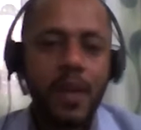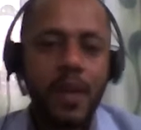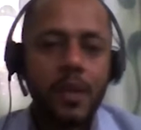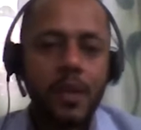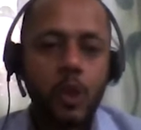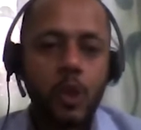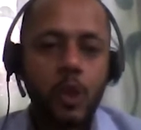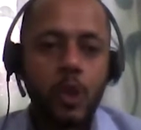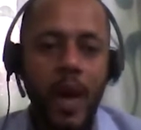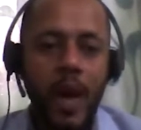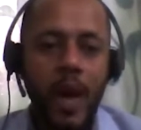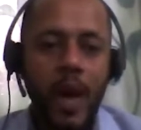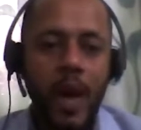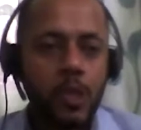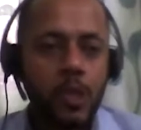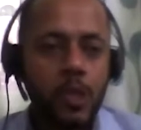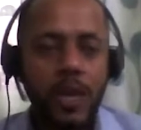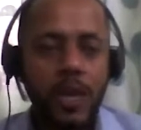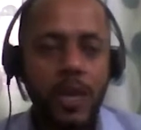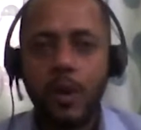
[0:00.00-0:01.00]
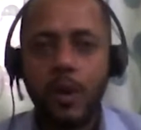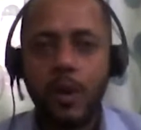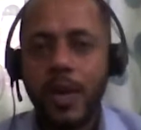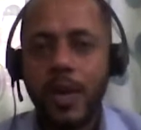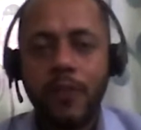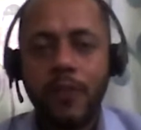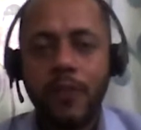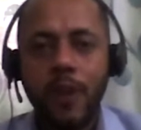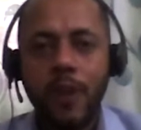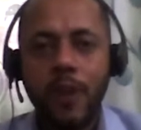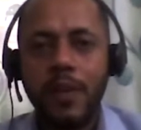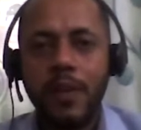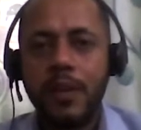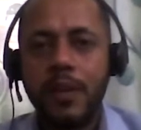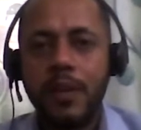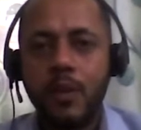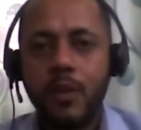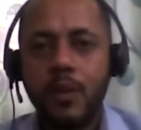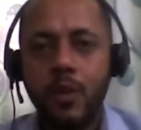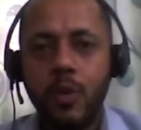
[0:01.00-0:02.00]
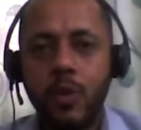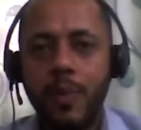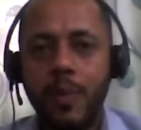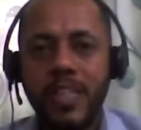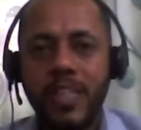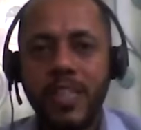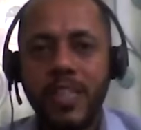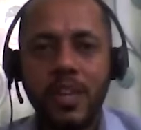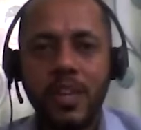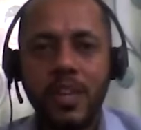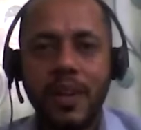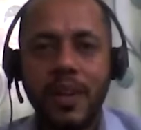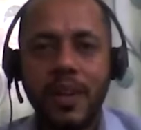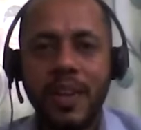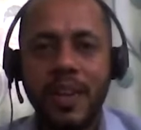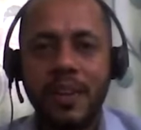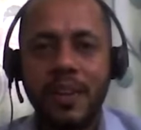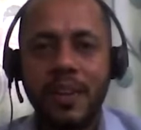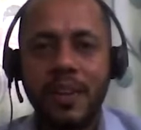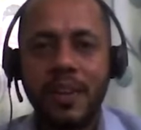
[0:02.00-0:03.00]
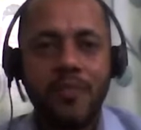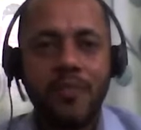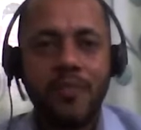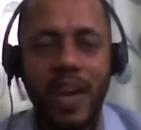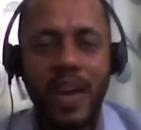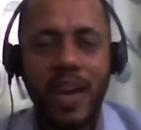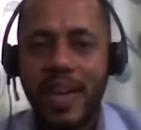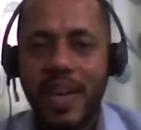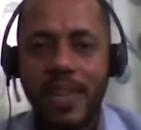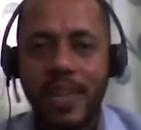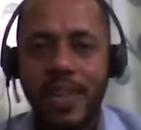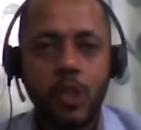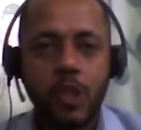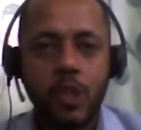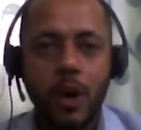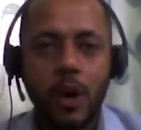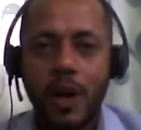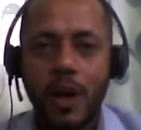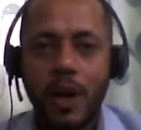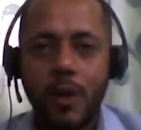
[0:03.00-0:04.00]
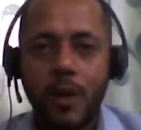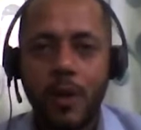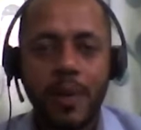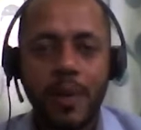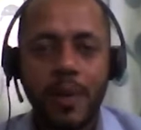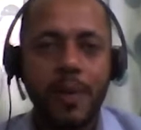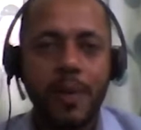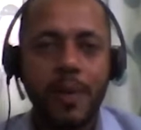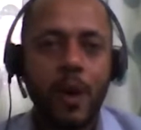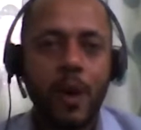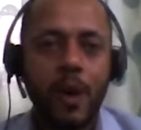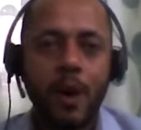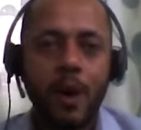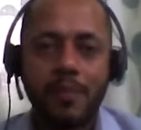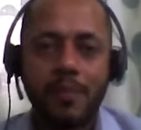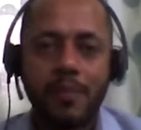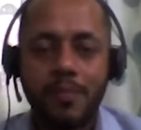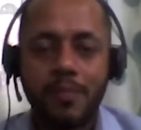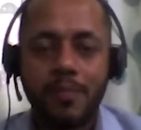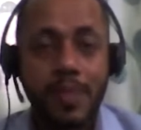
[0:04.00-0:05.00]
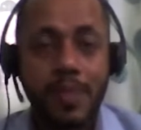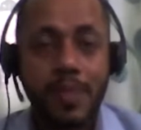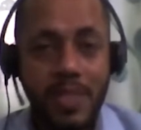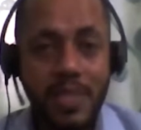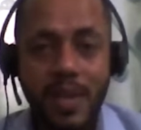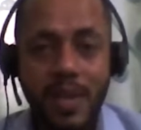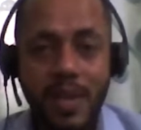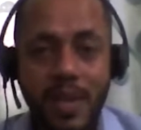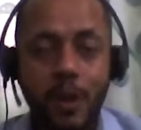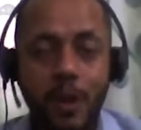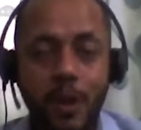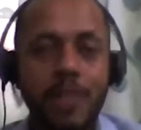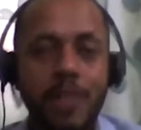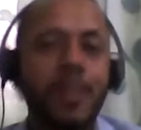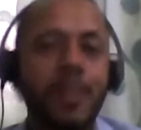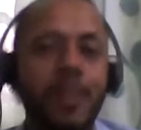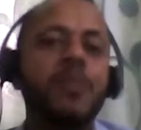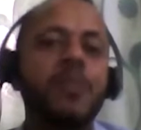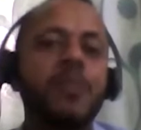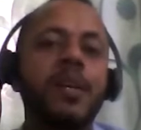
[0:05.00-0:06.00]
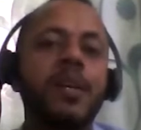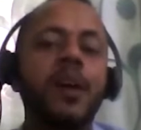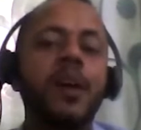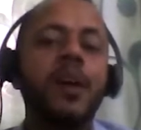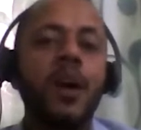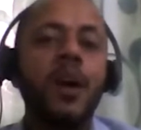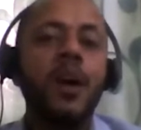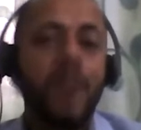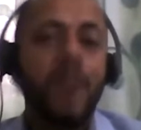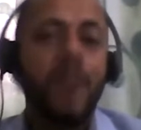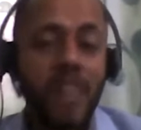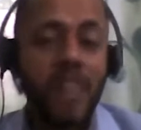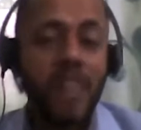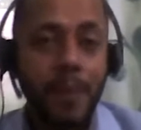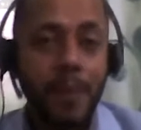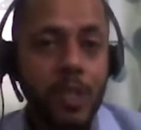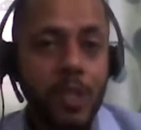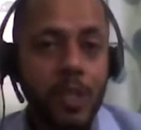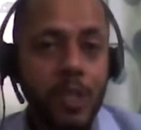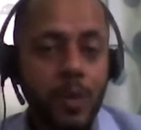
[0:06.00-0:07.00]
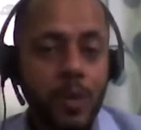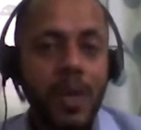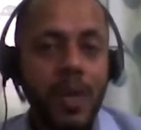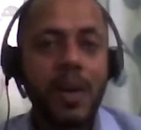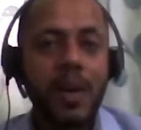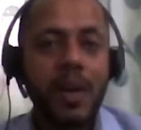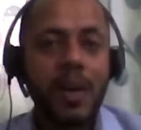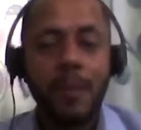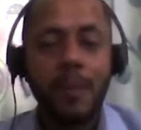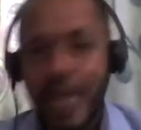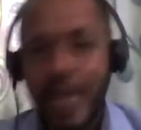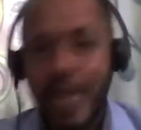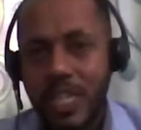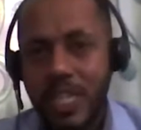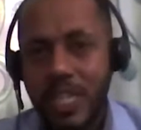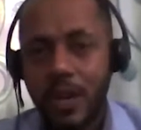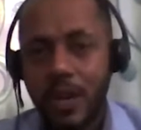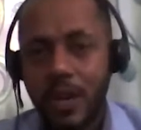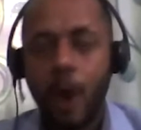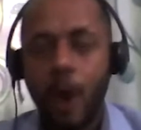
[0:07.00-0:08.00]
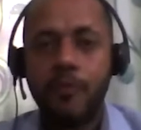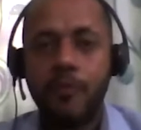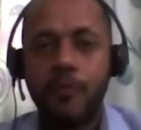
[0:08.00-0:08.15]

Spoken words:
So any student looking forward to major in finance or accounting maybe or business technology management, which happens to be a combination of